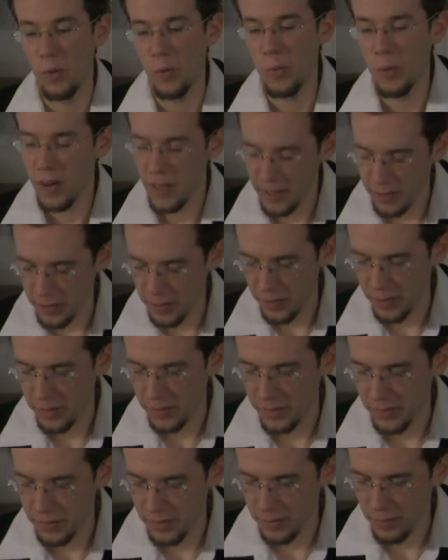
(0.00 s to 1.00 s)
What
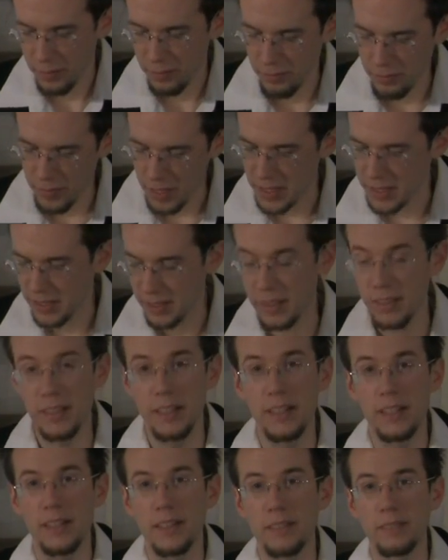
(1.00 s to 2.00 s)

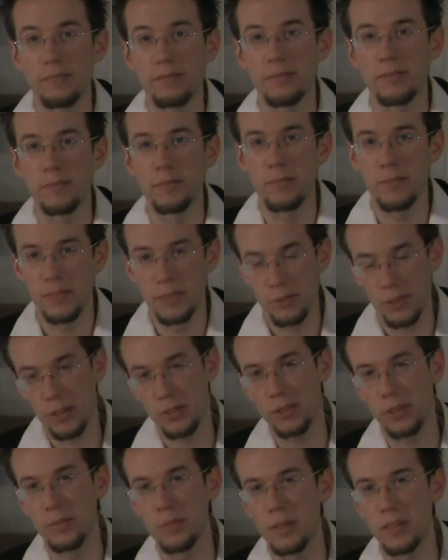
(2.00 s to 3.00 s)
basically
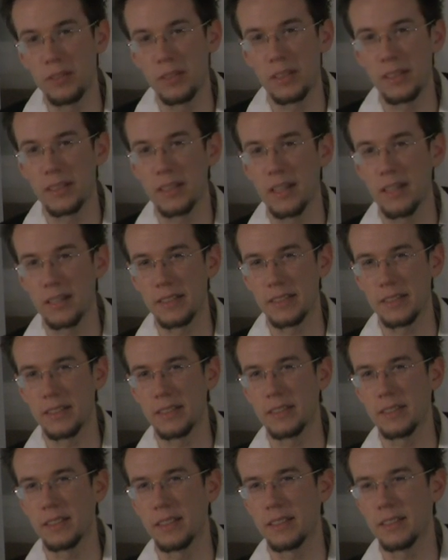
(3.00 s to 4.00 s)
structure in music does
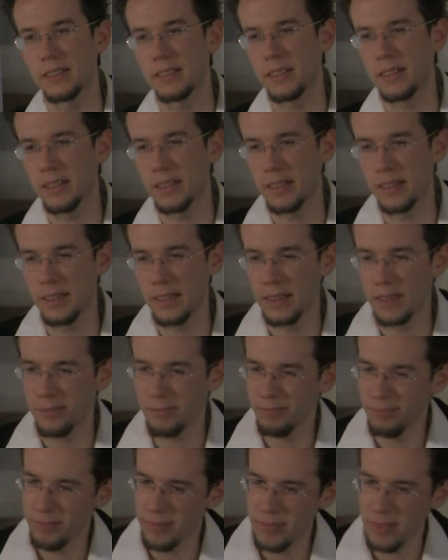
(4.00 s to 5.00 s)
is
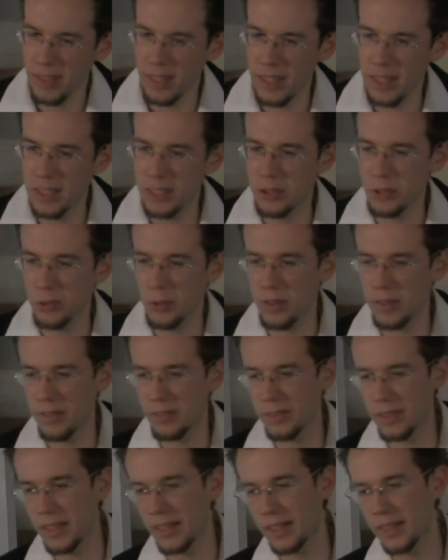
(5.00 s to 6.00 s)
it's sort
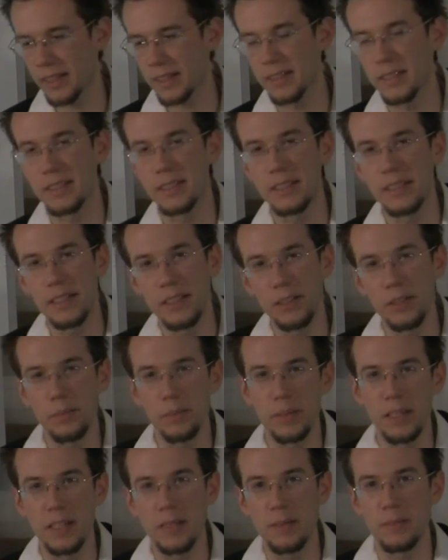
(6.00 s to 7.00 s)
of like the
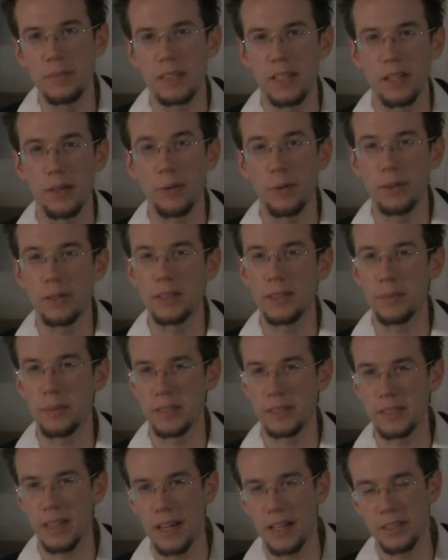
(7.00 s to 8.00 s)
steel beams that hold up
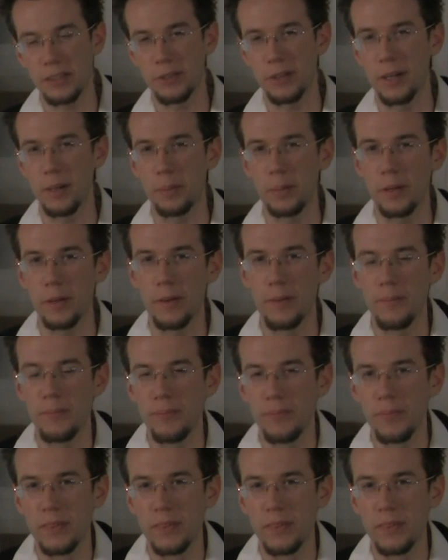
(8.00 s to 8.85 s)
a skyscraper.